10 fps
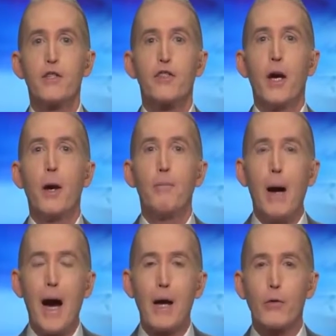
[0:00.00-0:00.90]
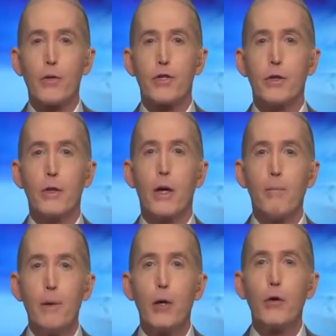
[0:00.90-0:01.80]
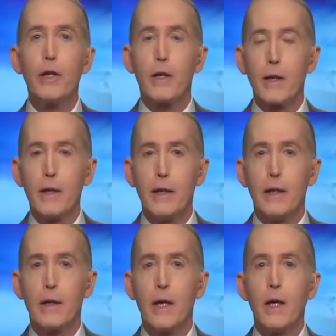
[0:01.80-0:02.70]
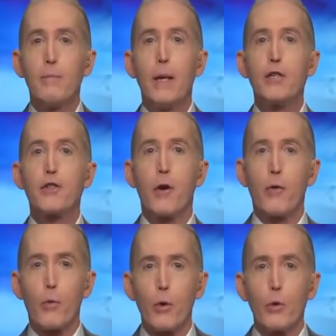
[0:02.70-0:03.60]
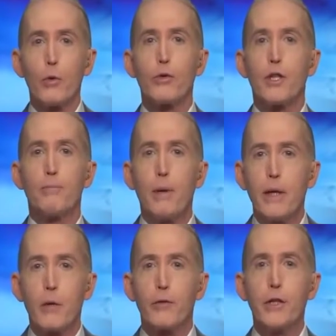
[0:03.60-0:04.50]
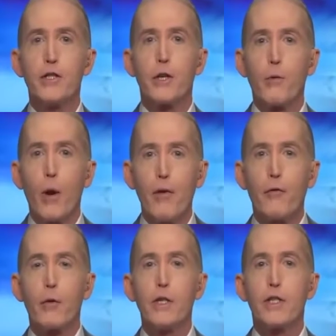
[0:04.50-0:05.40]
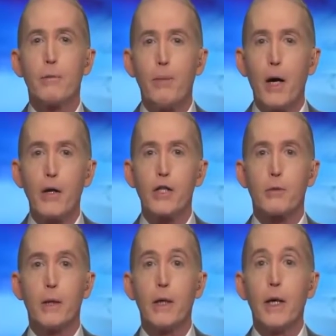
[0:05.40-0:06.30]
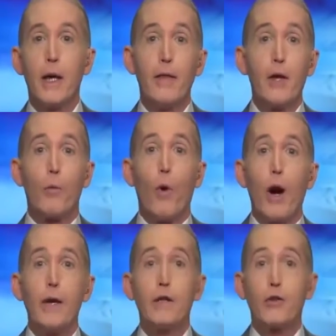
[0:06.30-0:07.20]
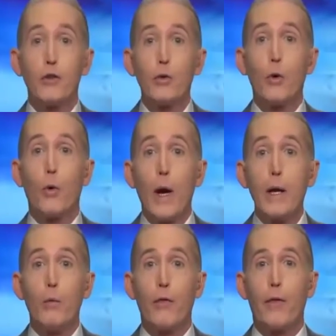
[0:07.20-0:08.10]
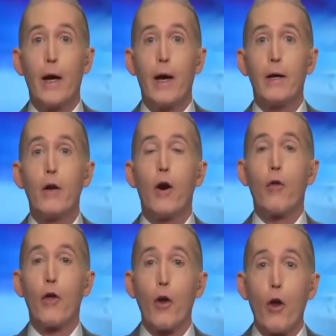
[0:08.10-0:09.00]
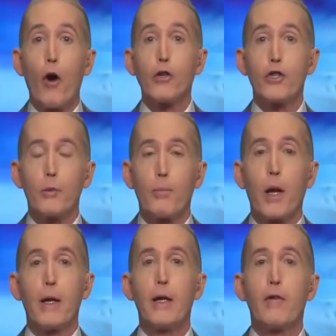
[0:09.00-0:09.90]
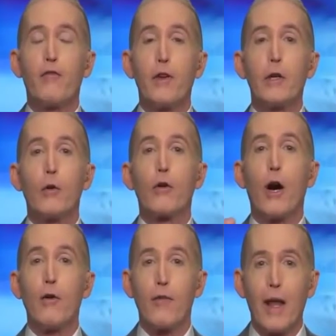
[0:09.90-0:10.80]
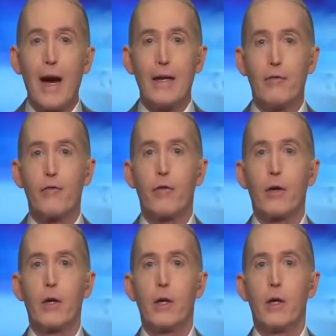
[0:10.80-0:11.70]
It's the hypocrisy of building a league based on rules and penalties and referees and punishment, and then wanting to do away with that on the larger playing field of life.